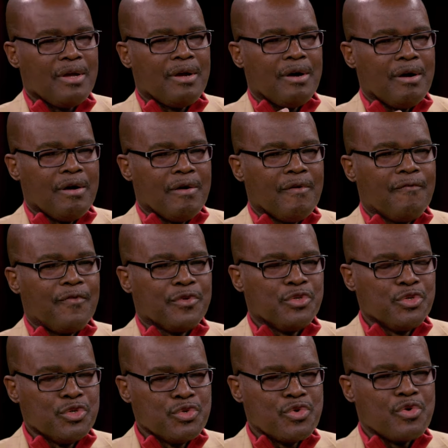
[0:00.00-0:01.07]
of
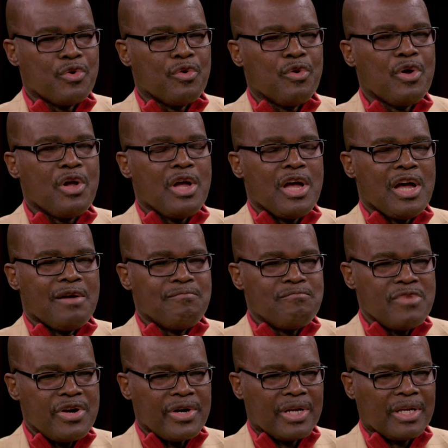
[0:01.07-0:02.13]

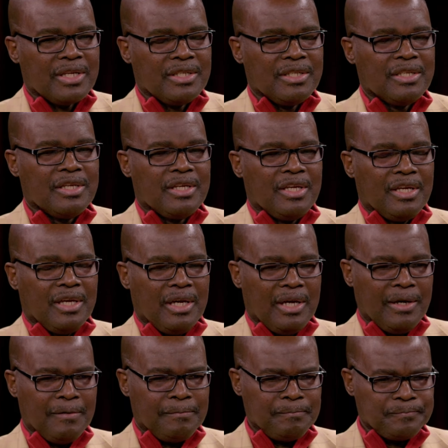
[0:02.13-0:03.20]
Euro-American
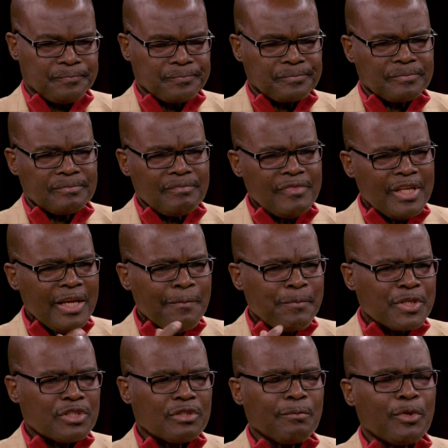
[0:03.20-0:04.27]
um,
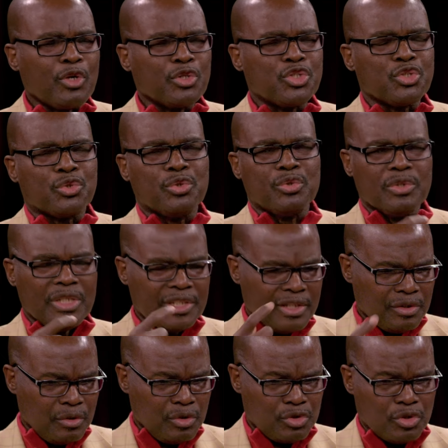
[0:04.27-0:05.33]
epistemological and
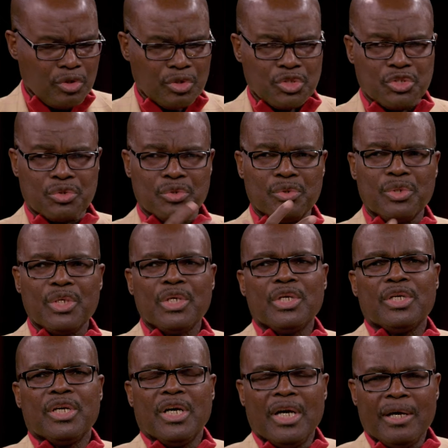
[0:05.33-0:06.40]
ontological,
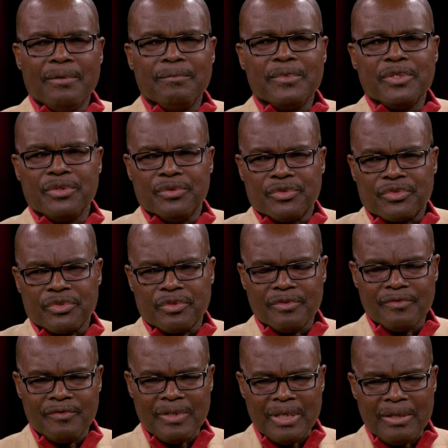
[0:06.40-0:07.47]
uh, you know, sort
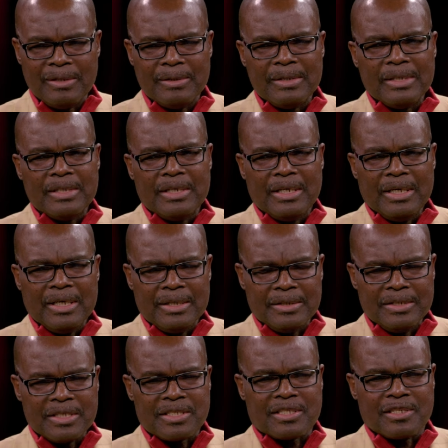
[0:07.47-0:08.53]
of uh, uh,
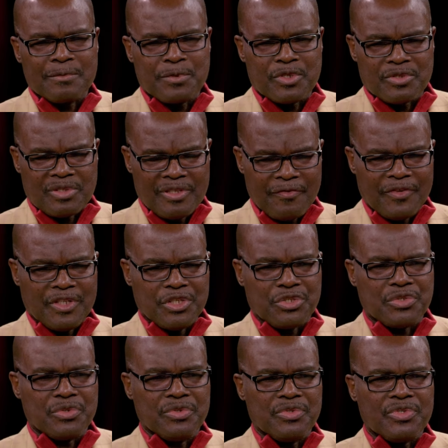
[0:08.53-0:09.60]
descriptions,
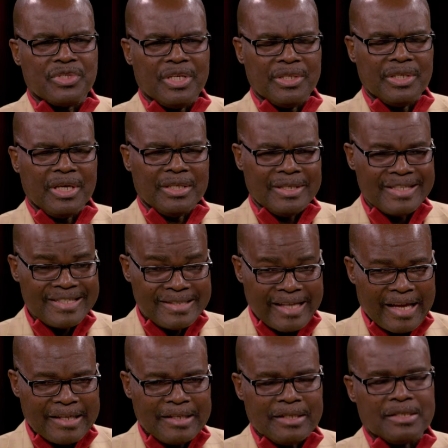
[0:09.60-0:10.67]
definitions, and
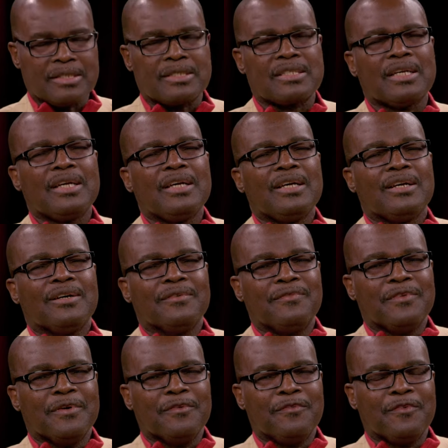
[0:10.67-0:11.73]
understandings of
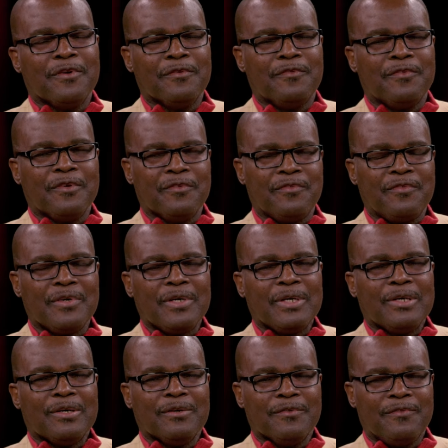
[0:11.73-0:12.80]
of of of,
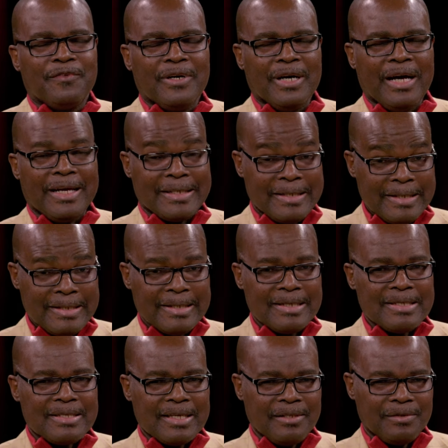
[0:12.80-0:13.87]
of uh,
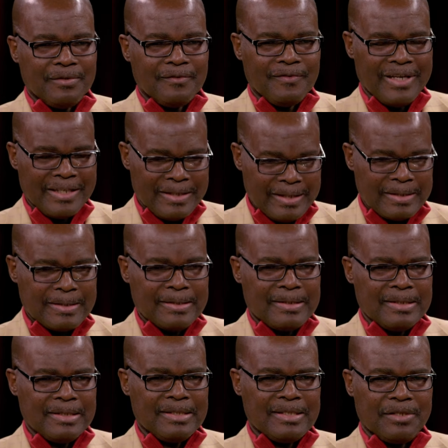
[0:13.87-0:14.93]
ideas and of
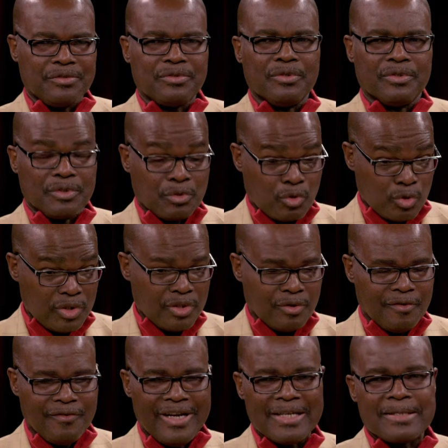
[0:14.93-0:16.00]
identities and so on, including
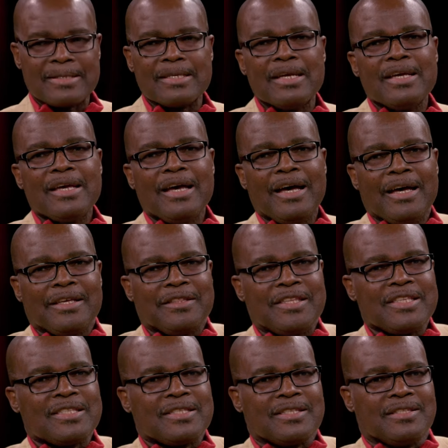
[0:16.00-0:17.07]
of us. Uh,
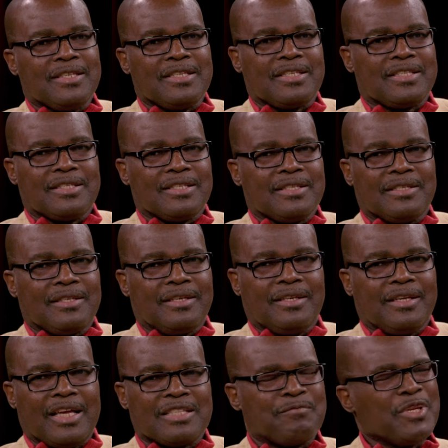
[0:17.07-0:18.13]
this this
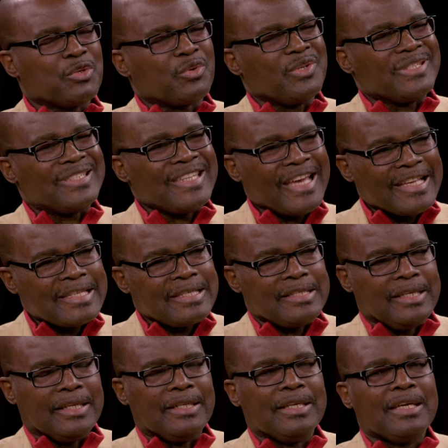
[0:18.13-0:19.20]
has been
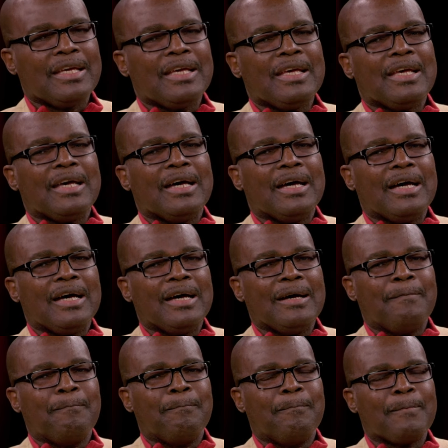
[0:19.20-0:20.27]
contested
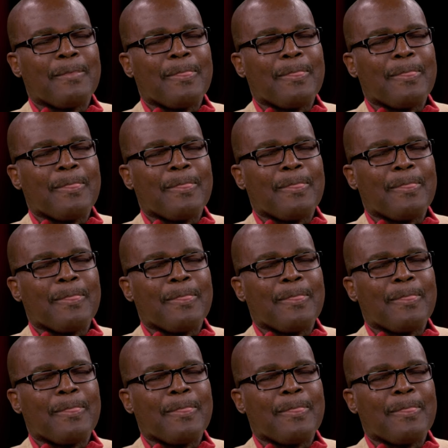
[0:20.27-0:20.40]
um,